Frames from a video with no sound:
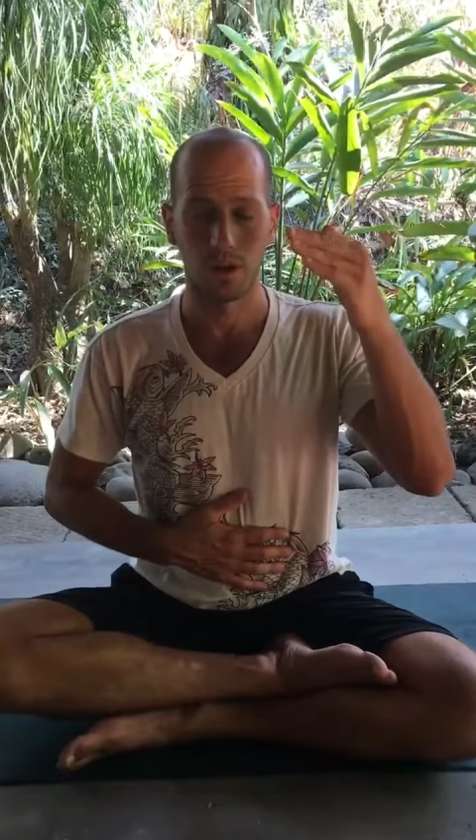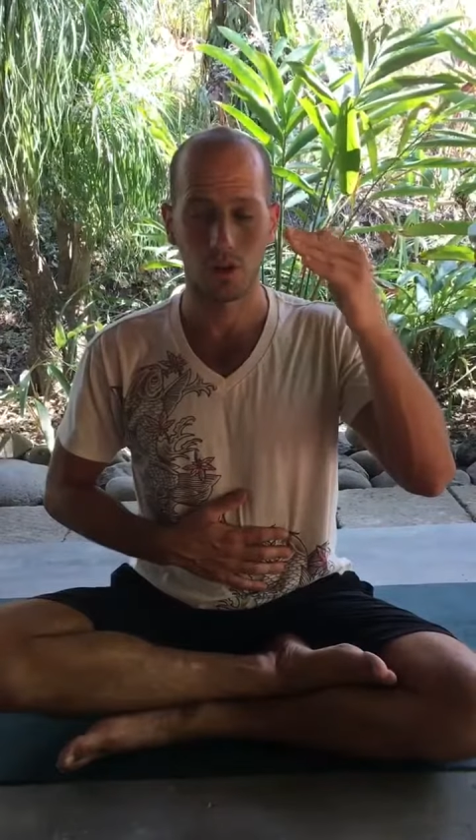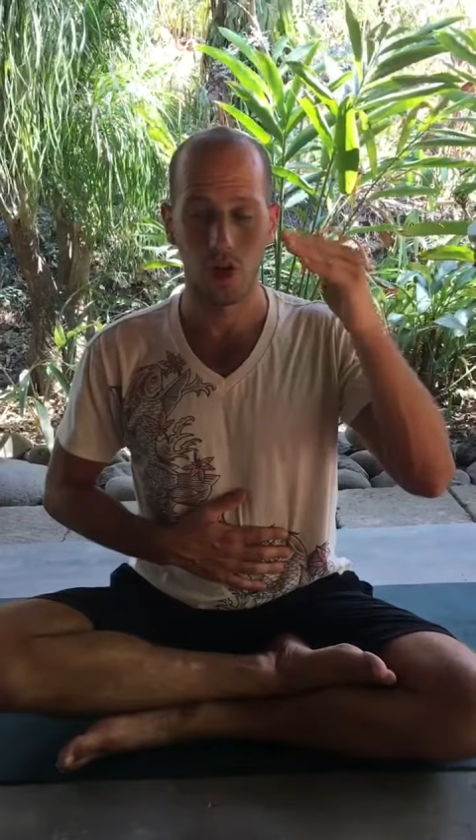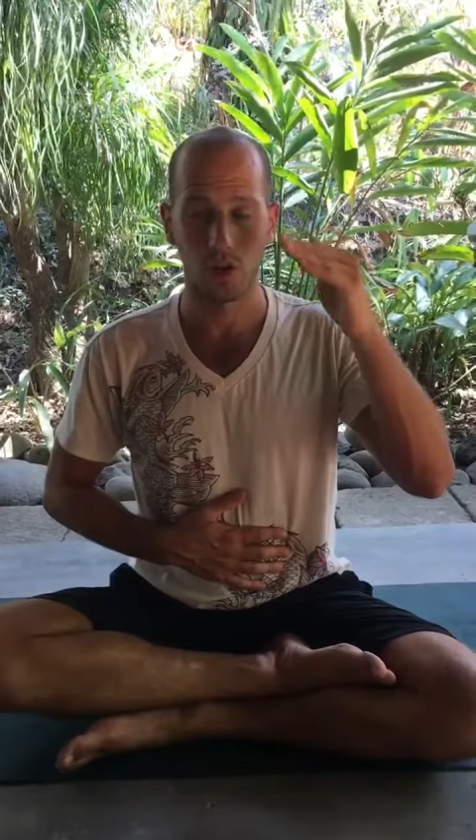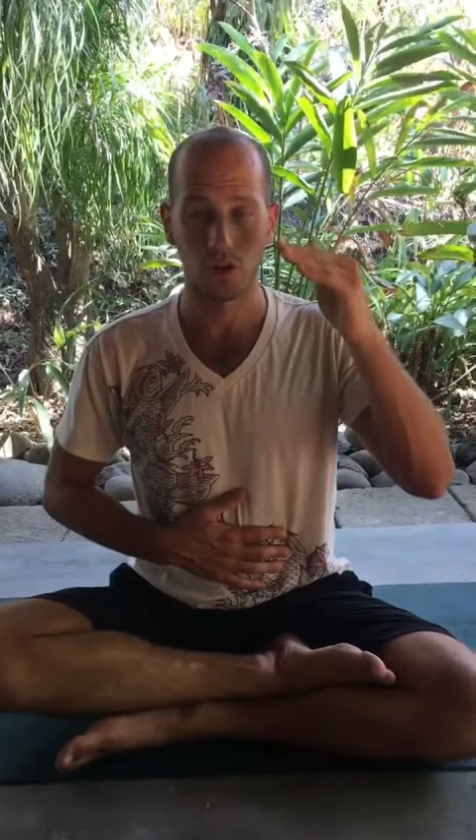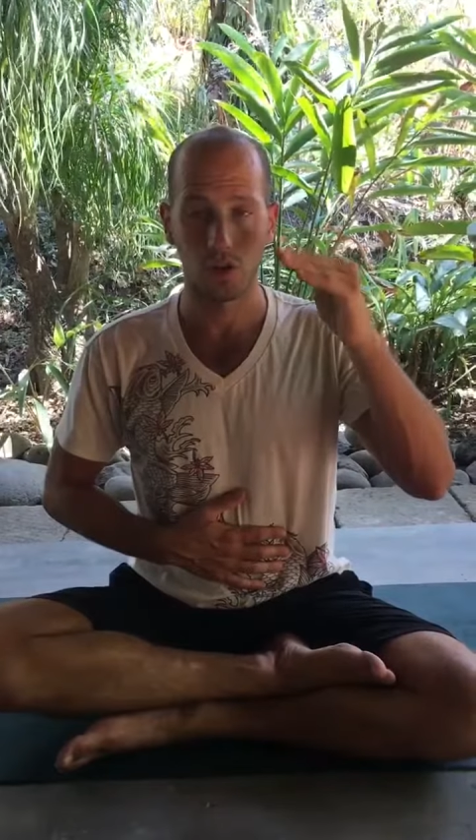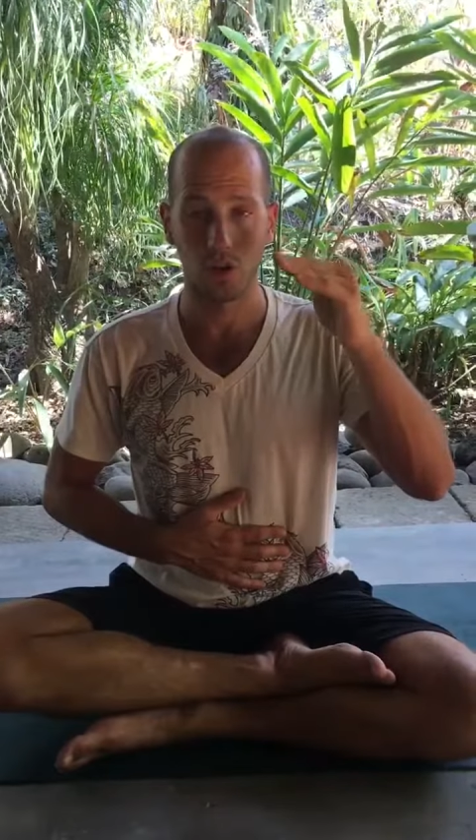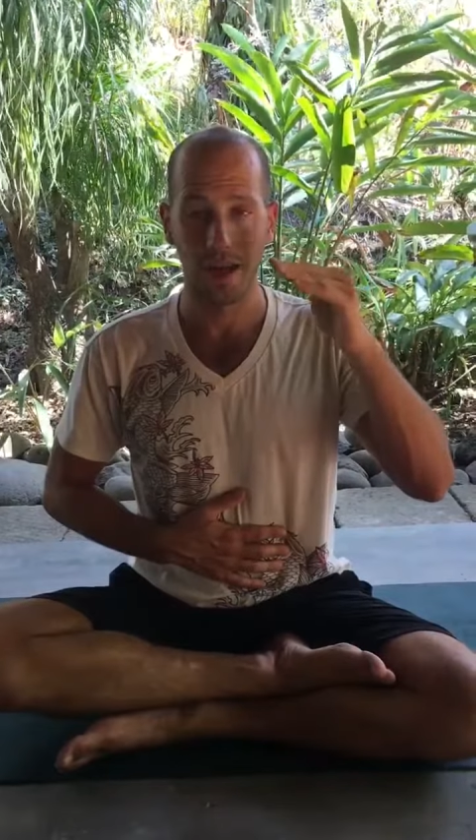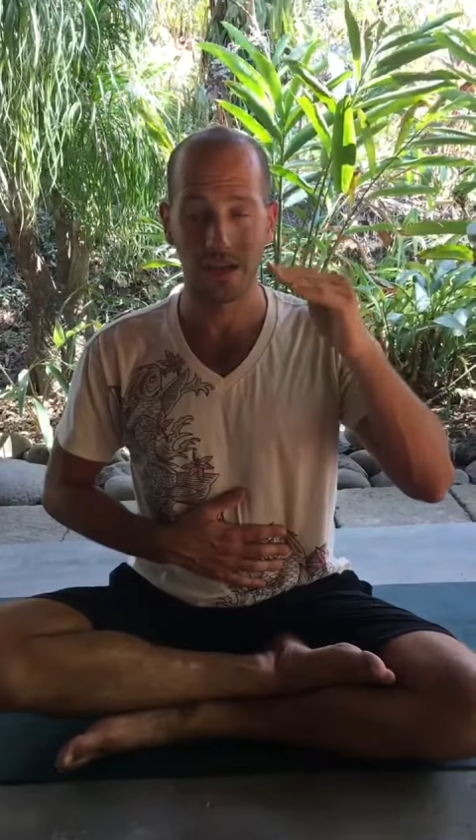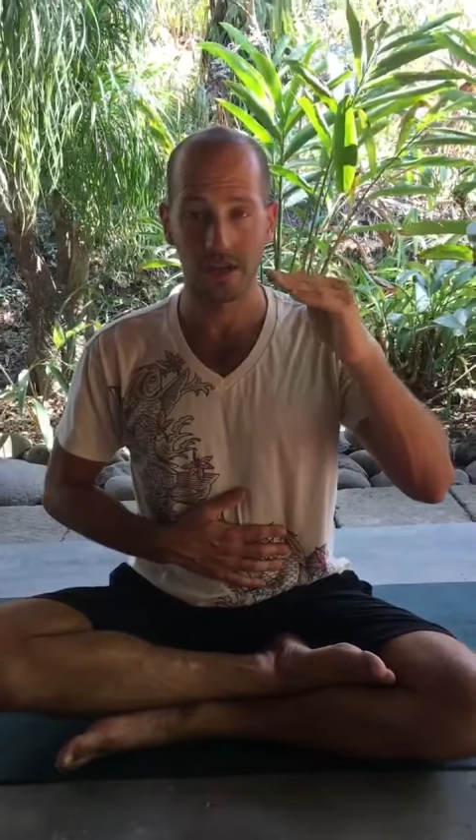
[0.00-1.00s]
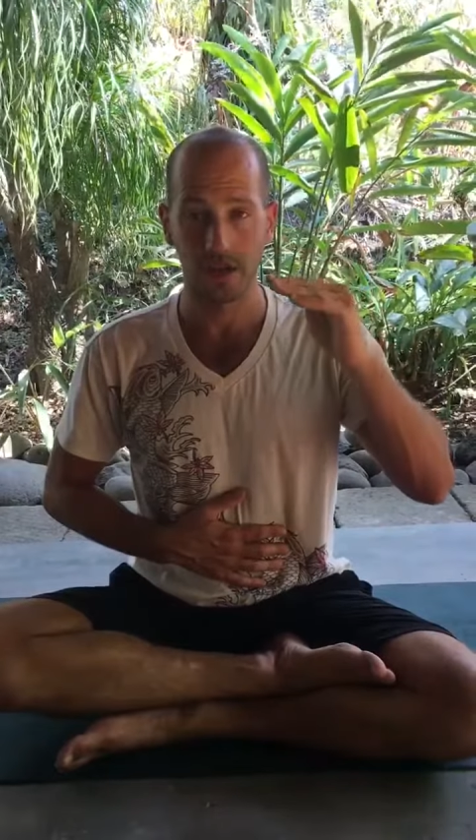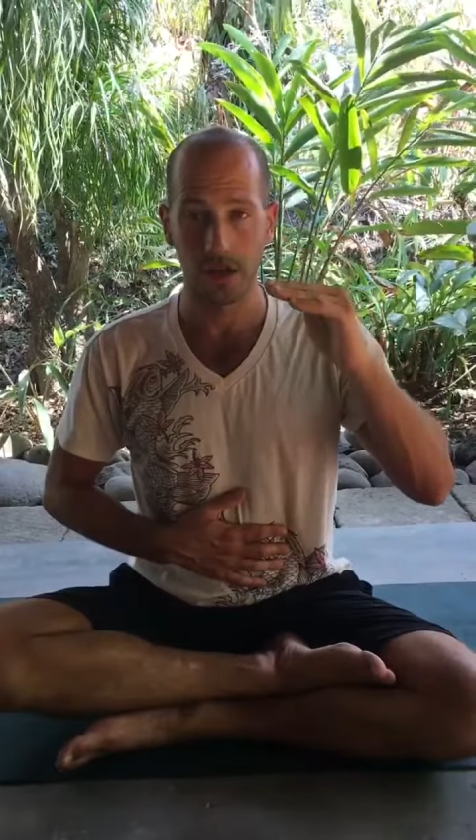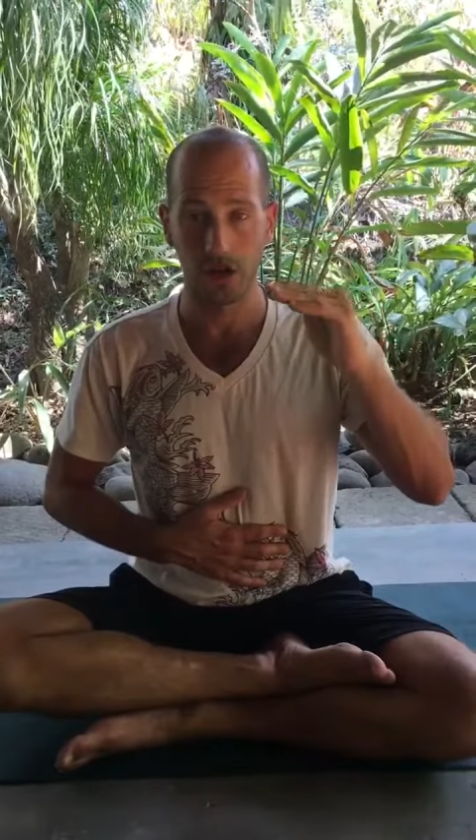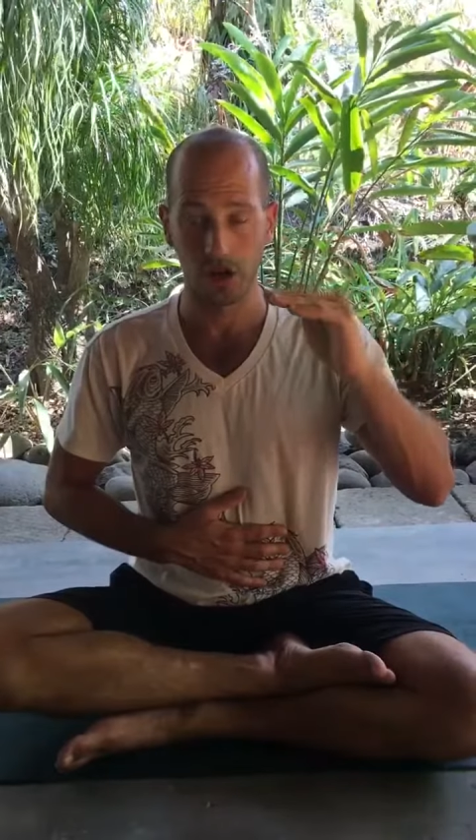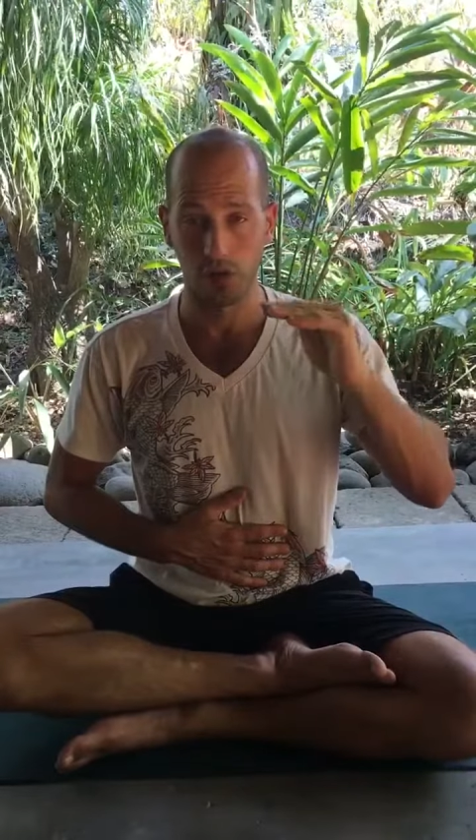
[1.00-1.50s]
A long, slow
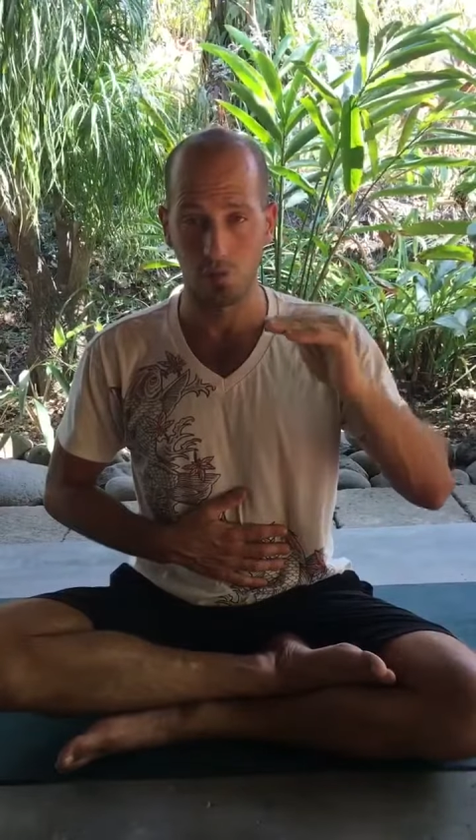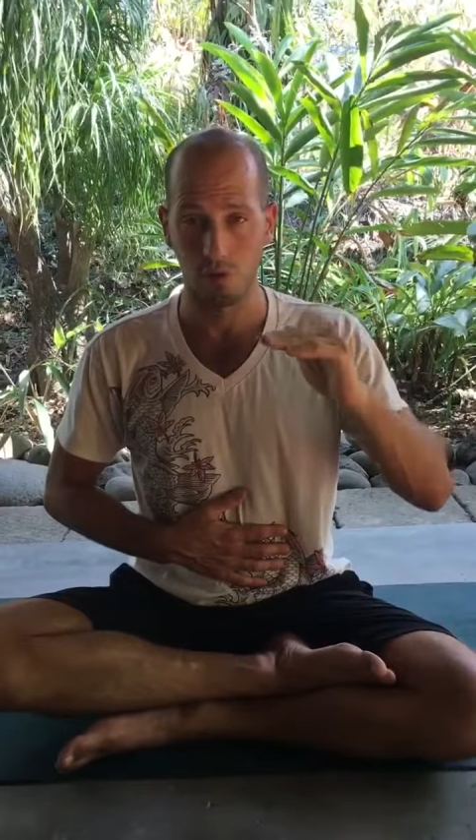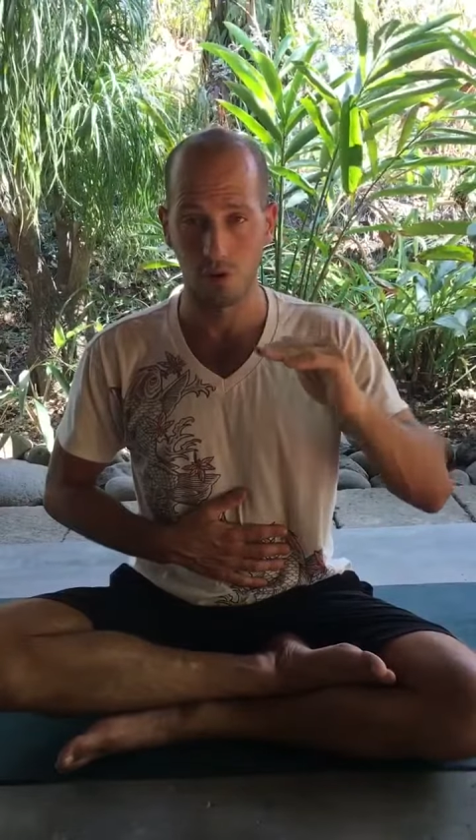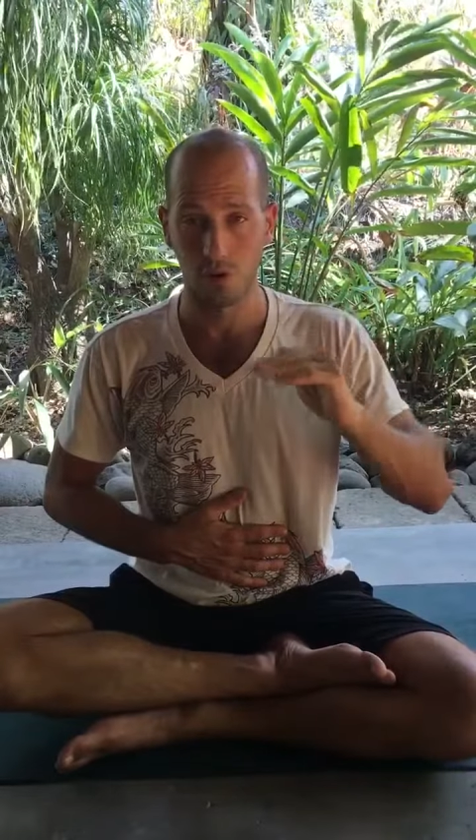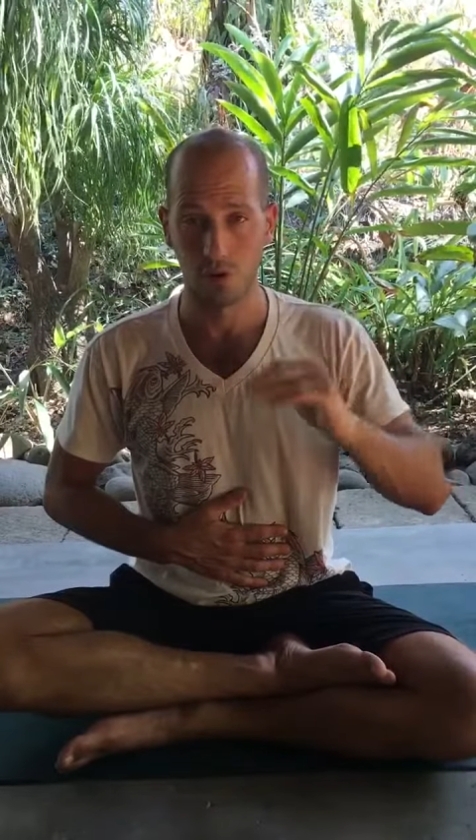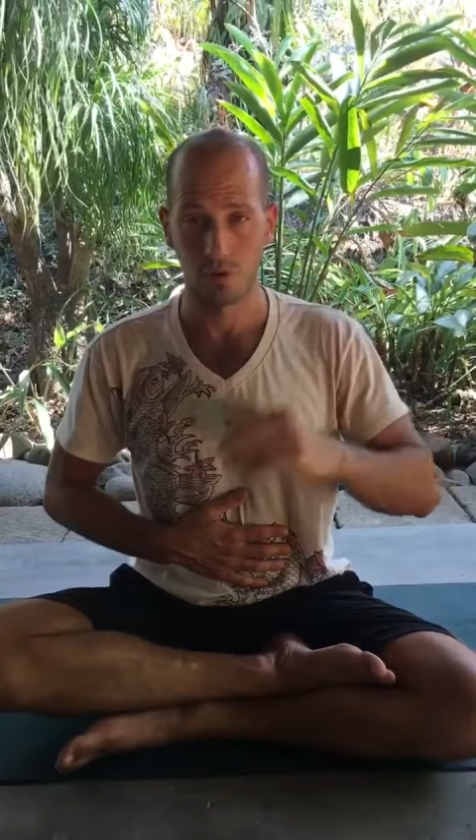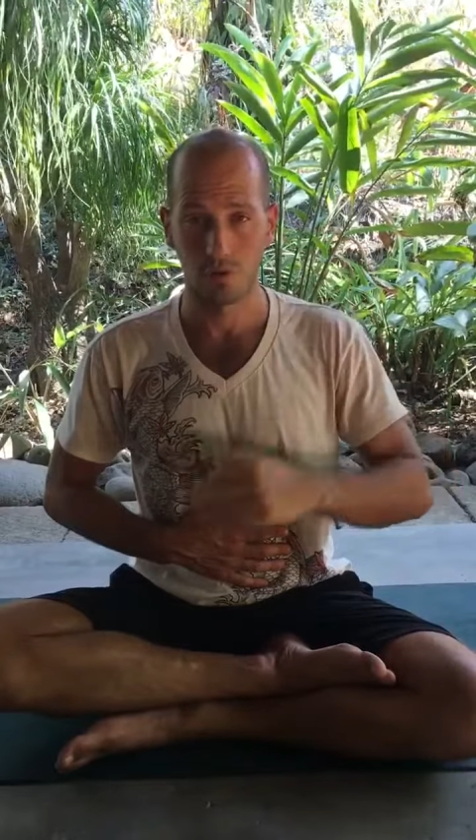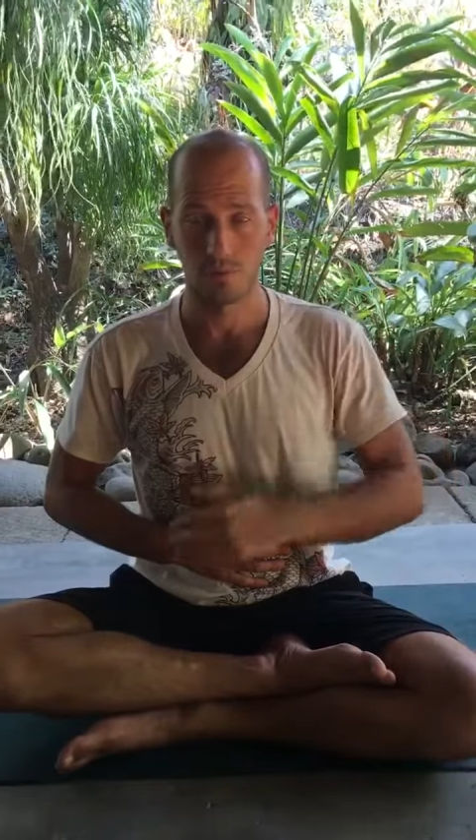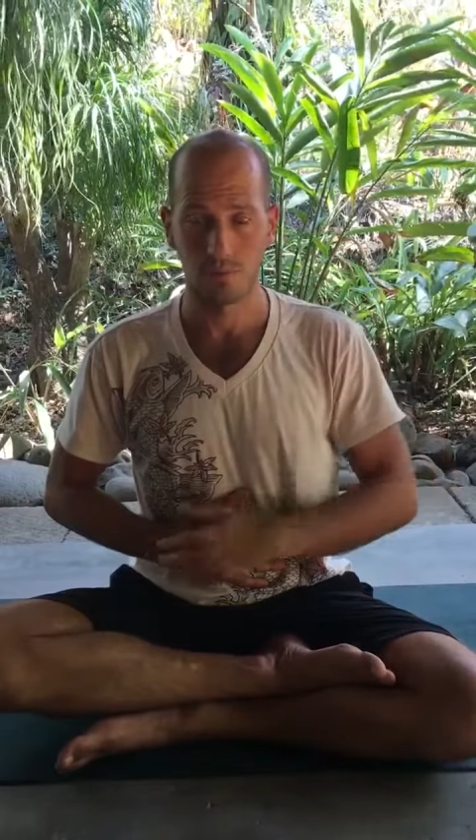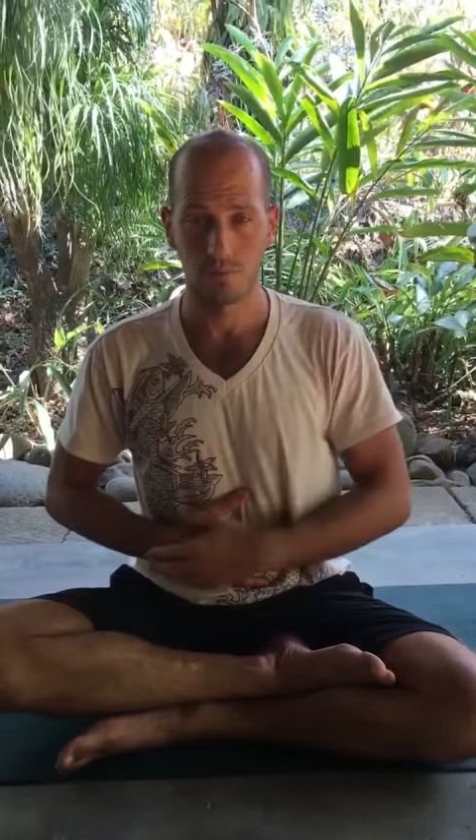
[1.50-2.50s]
exhalation through your nose.